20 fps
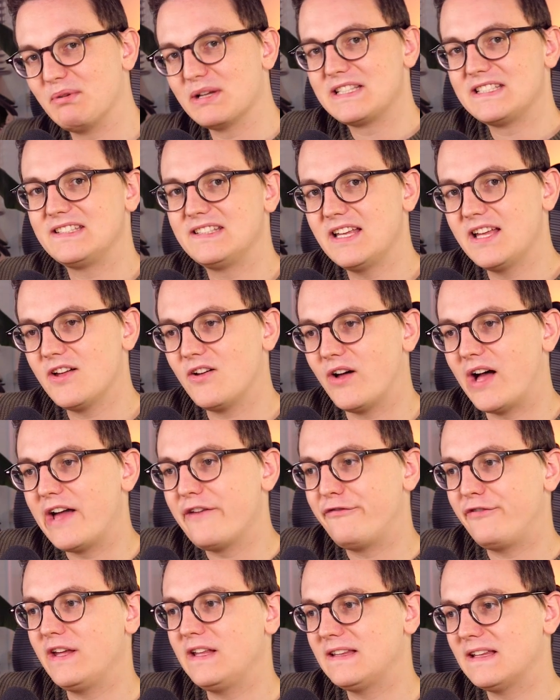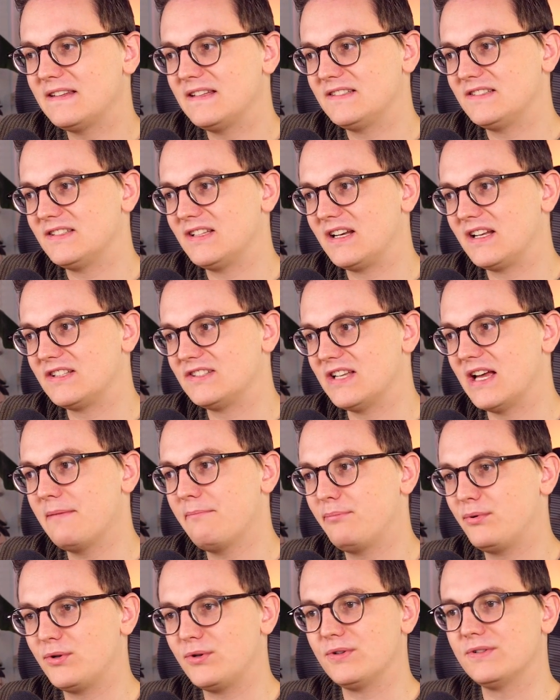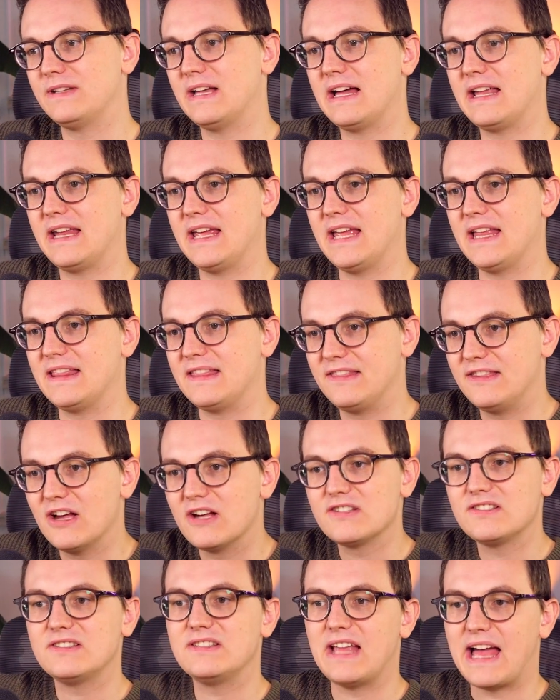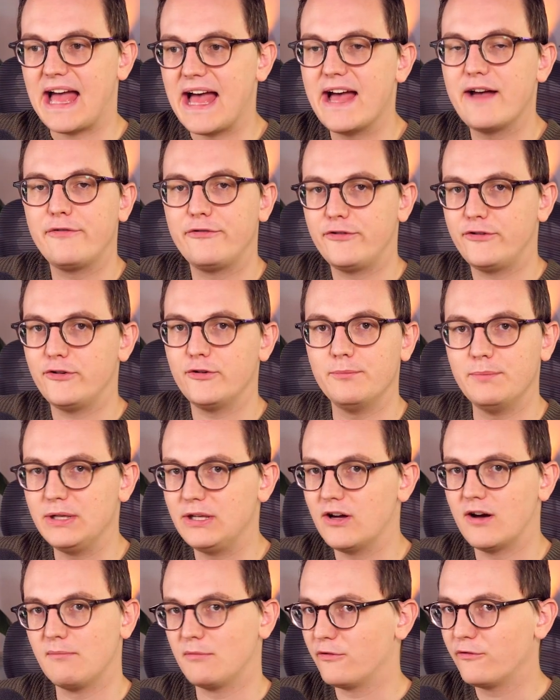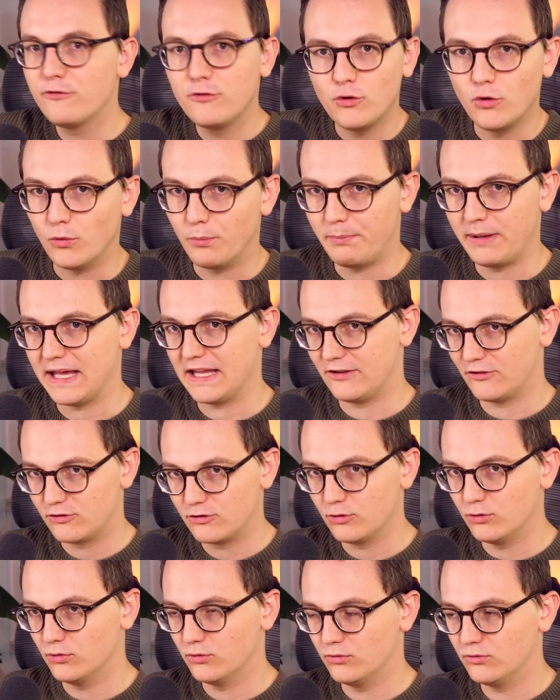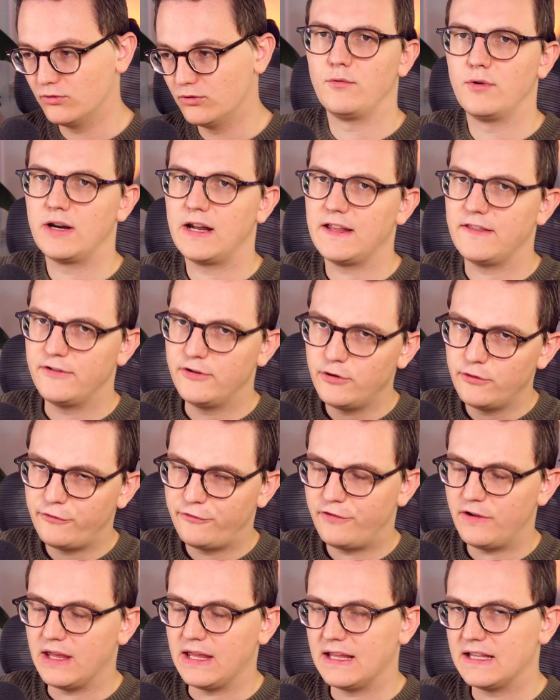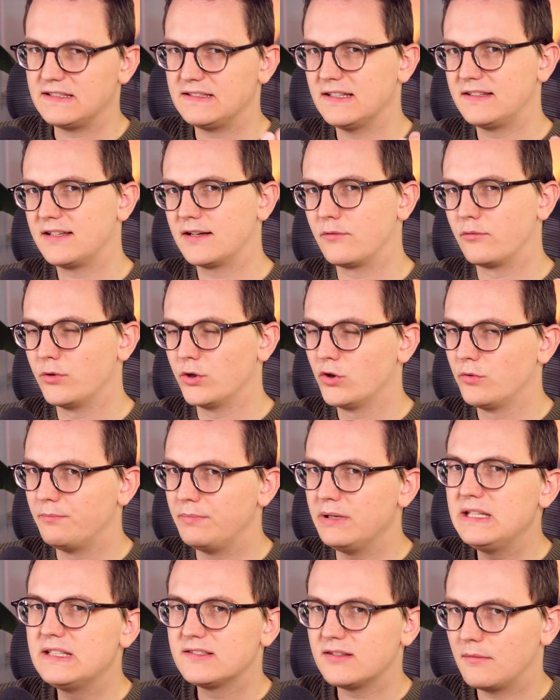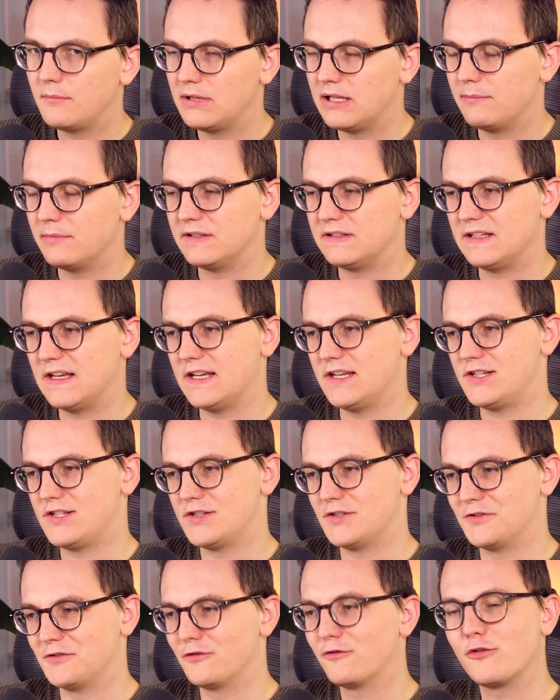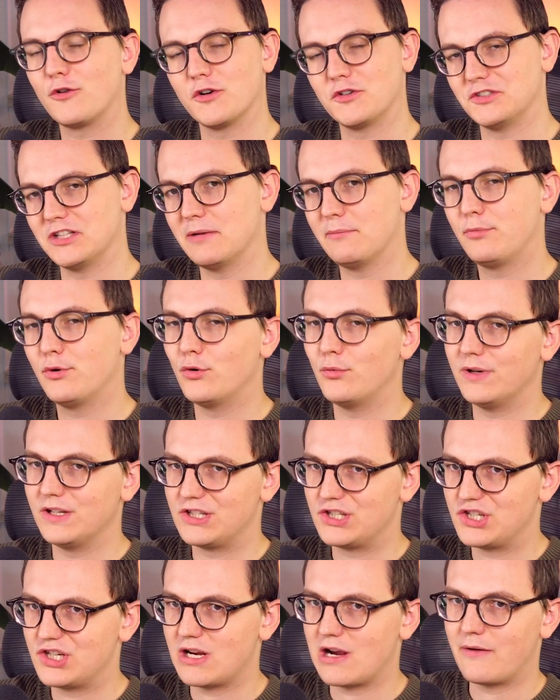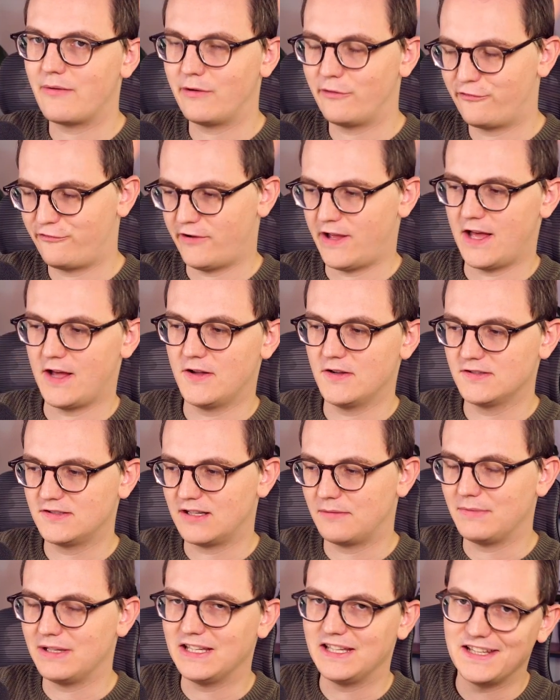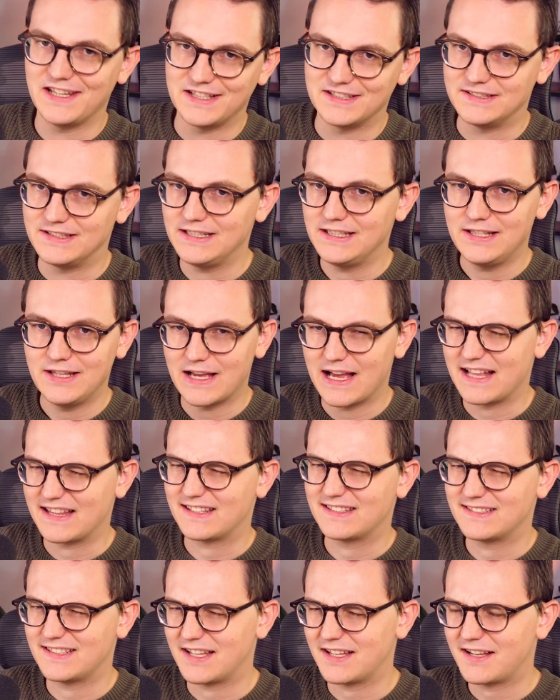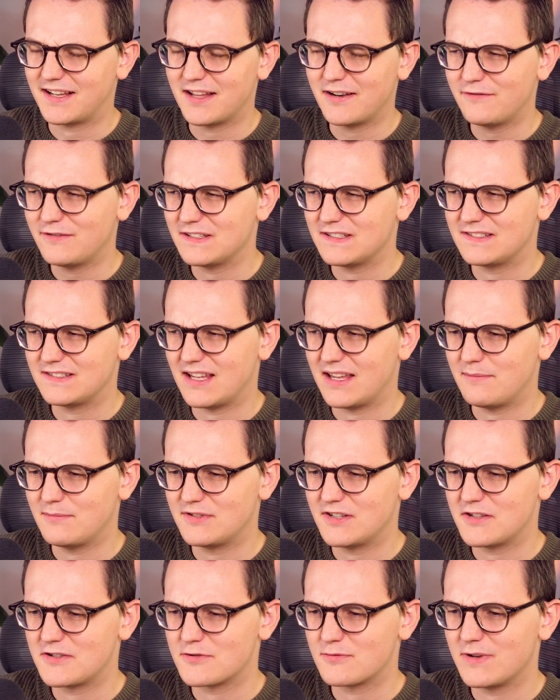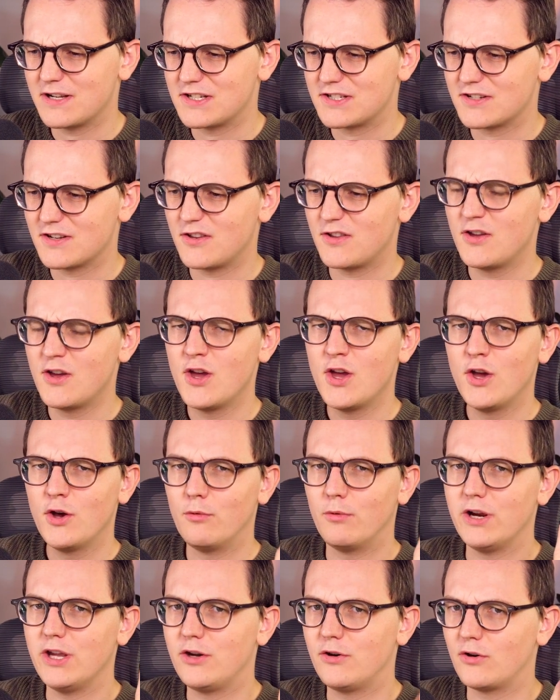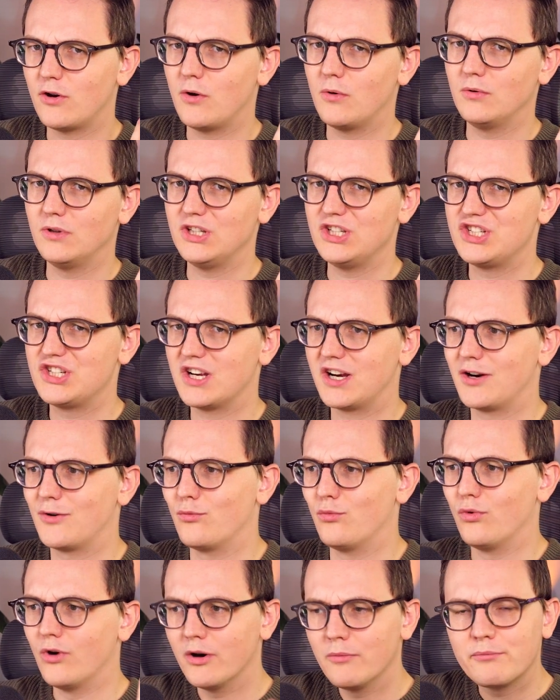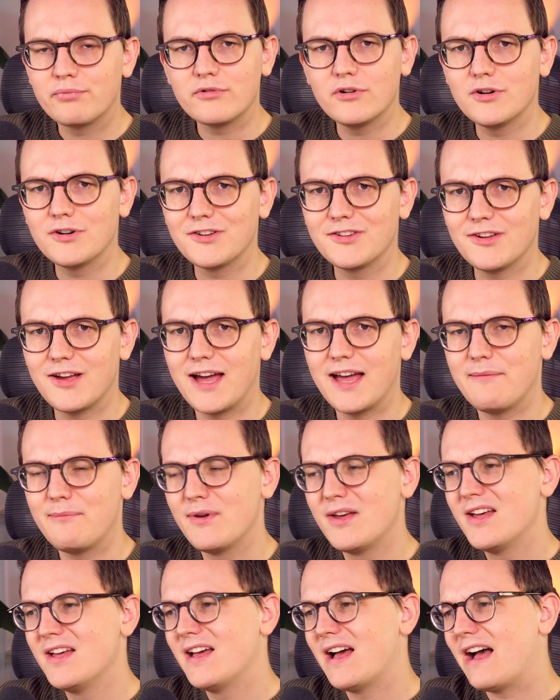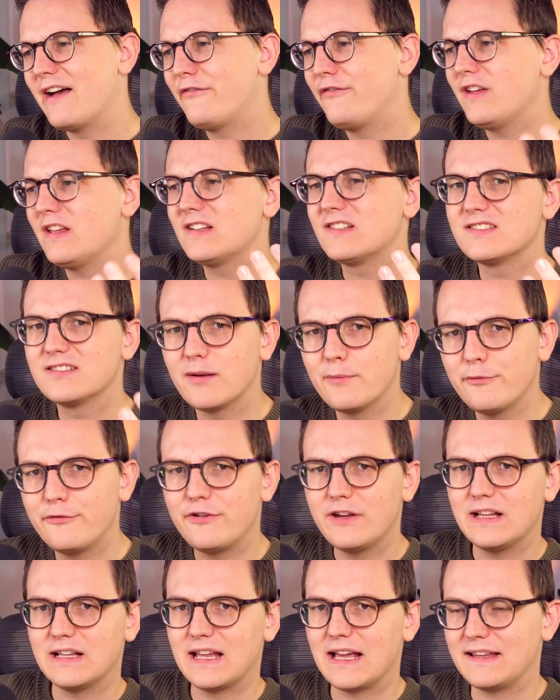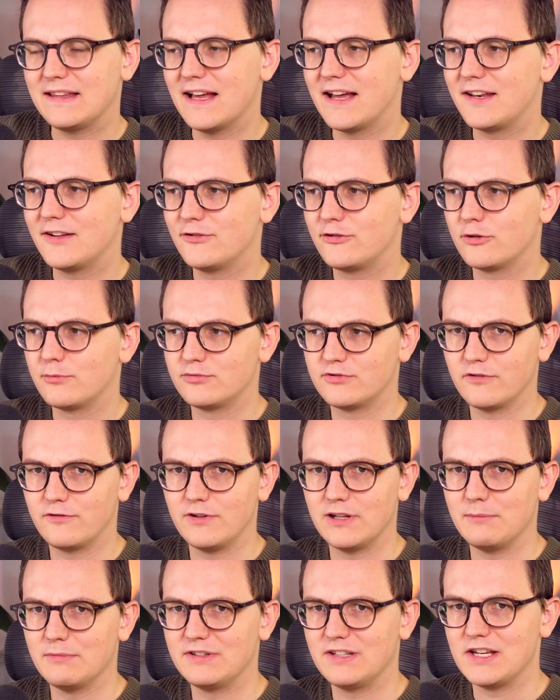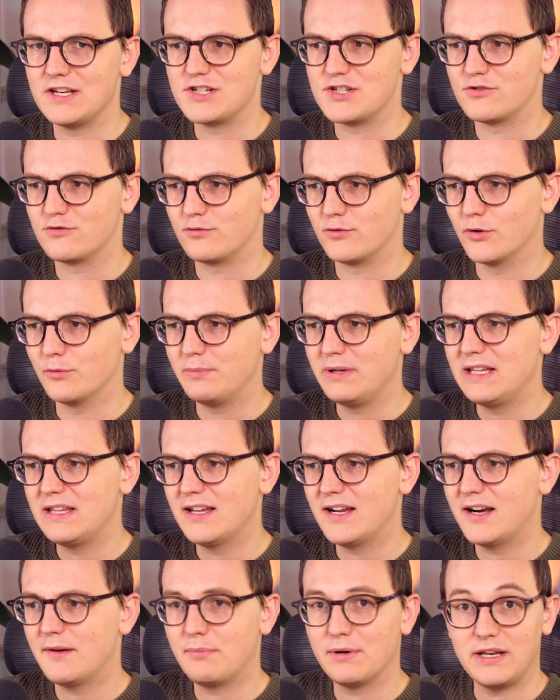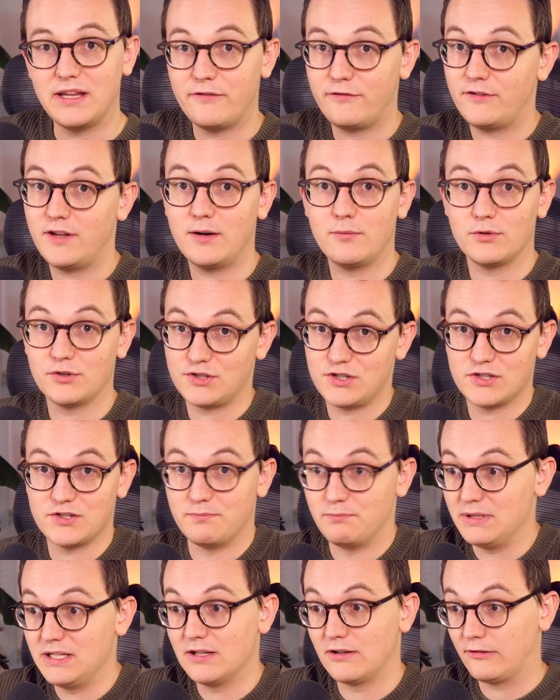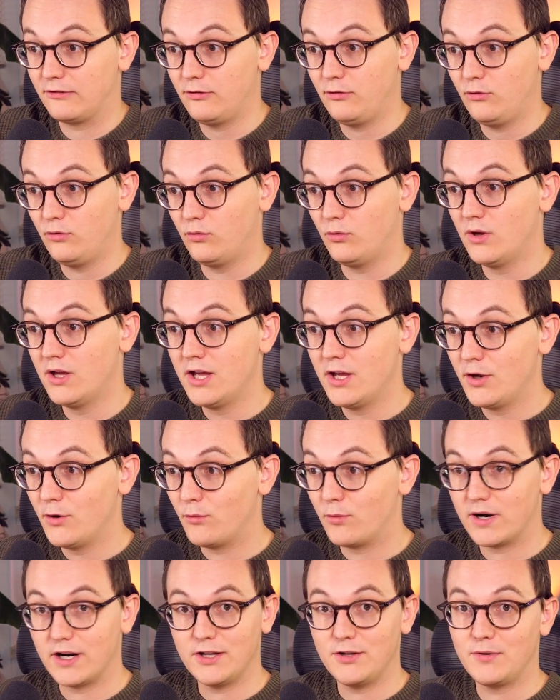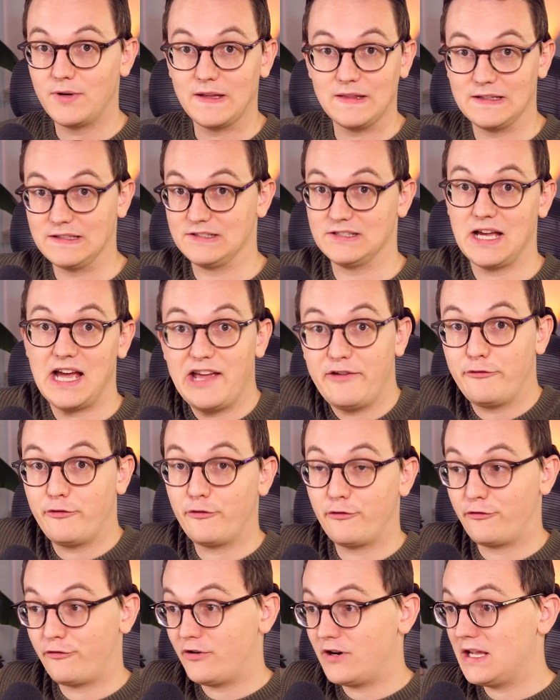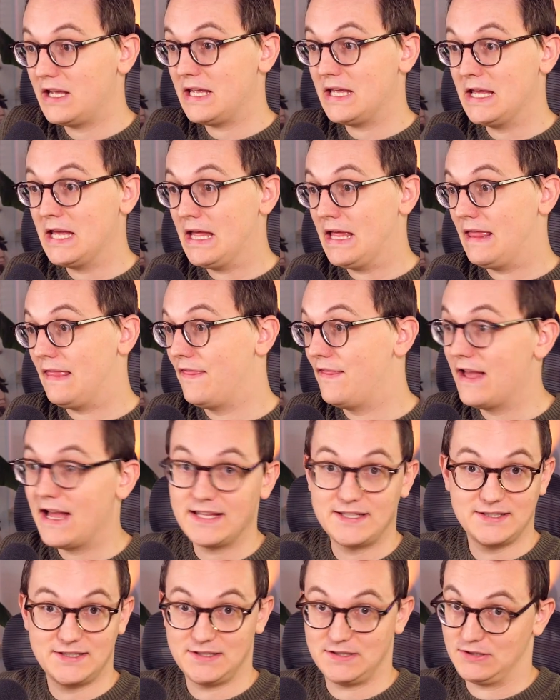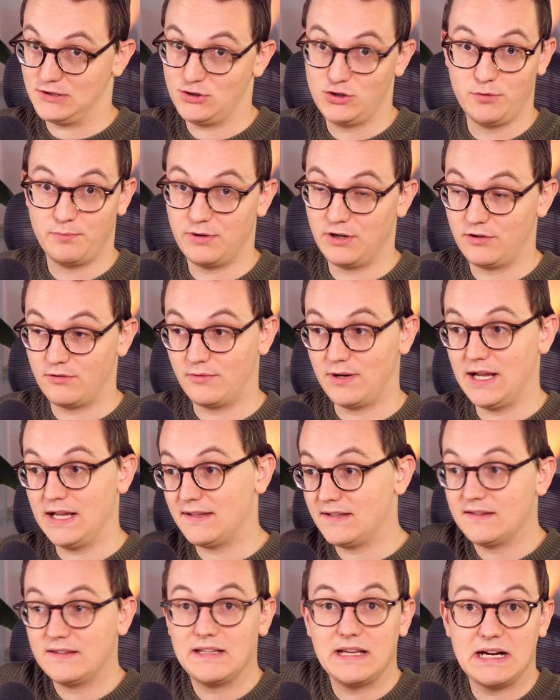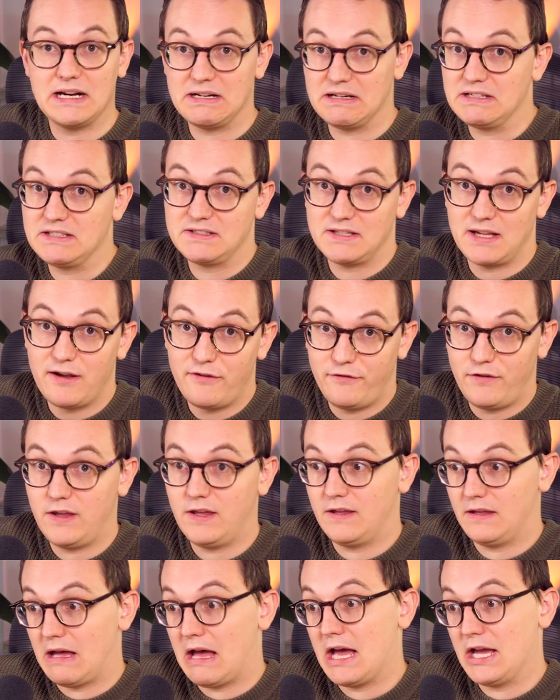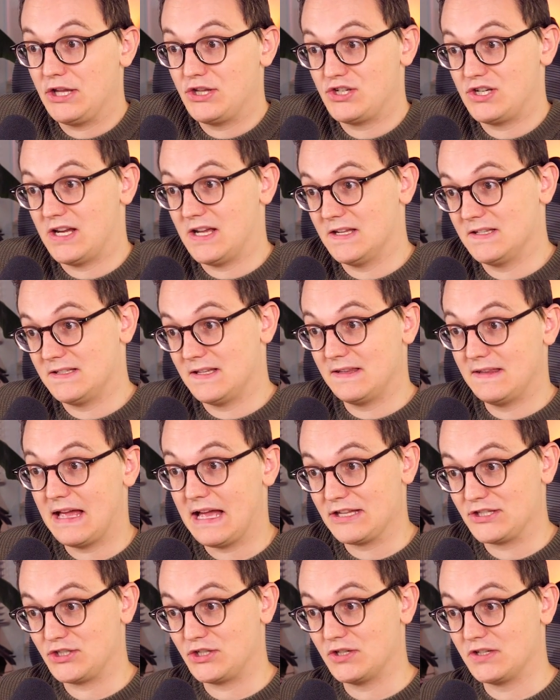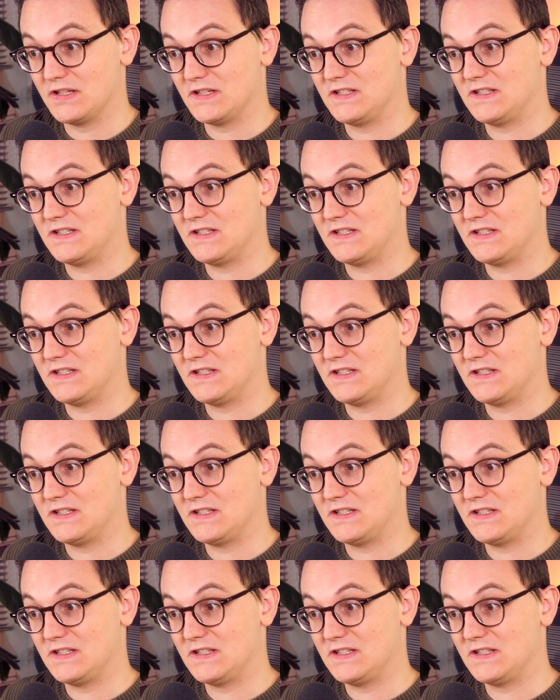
But still, I think that this is an example that it doesn't have to become a full paid tool. What I do think is that there will be some limitations, for example, with sharing files. I mean, in XD, you had kind of the same situation where you could only share one prototype. I think something like that in terms of limitations will be there. But if there will just be a tool where you can design for free, that's super great, and there is, I think, a high chance that that's gonna